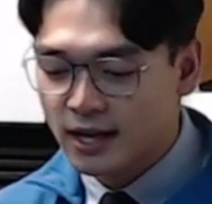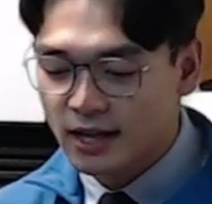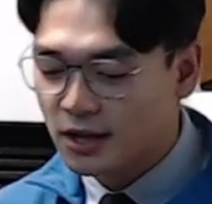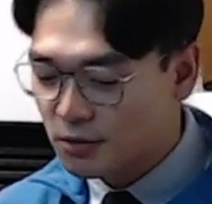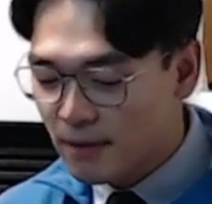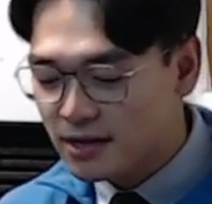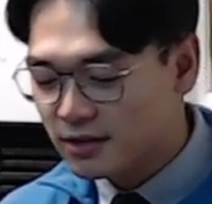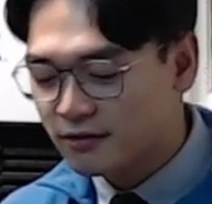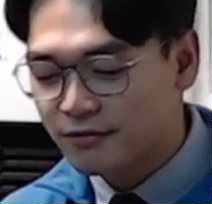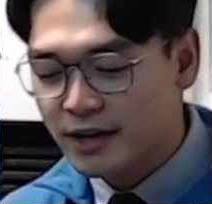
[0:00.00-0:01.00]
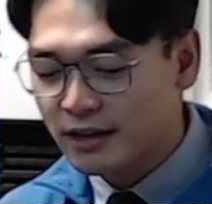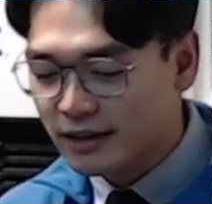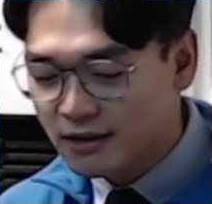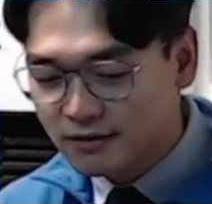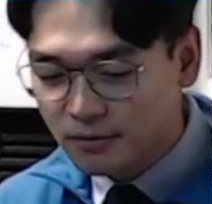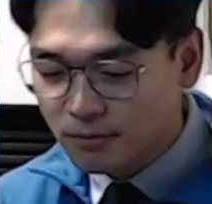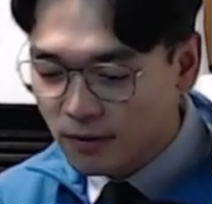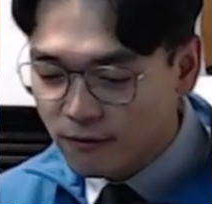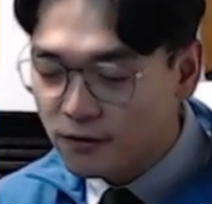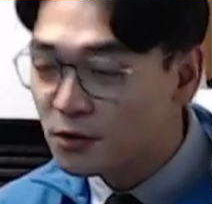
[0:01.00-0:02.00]
Like you mentioned already, there's
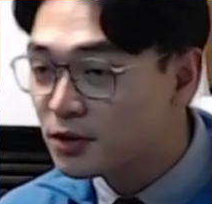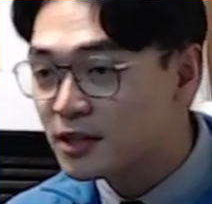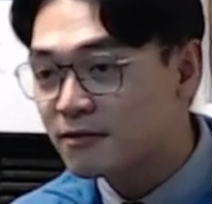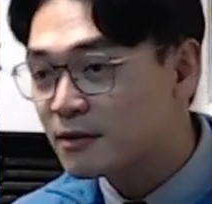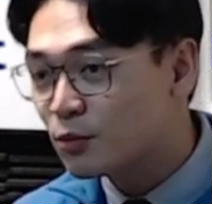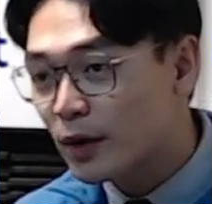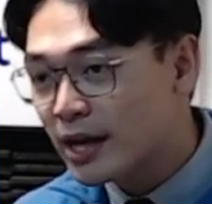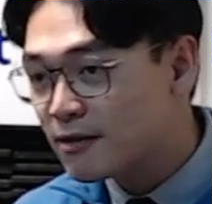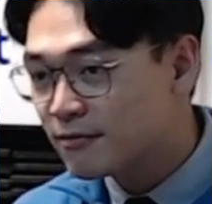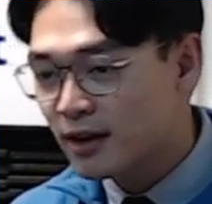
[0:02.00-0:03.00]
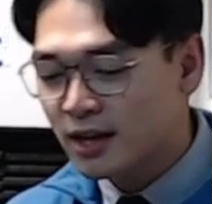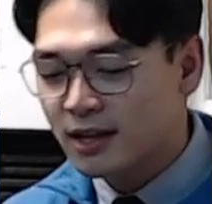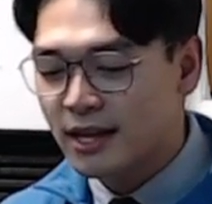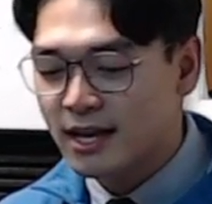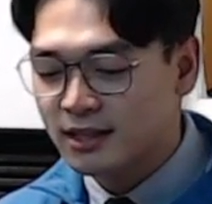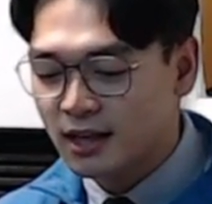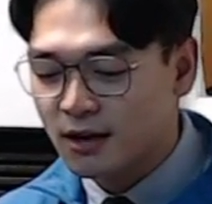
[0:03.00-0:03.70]
a few different waves that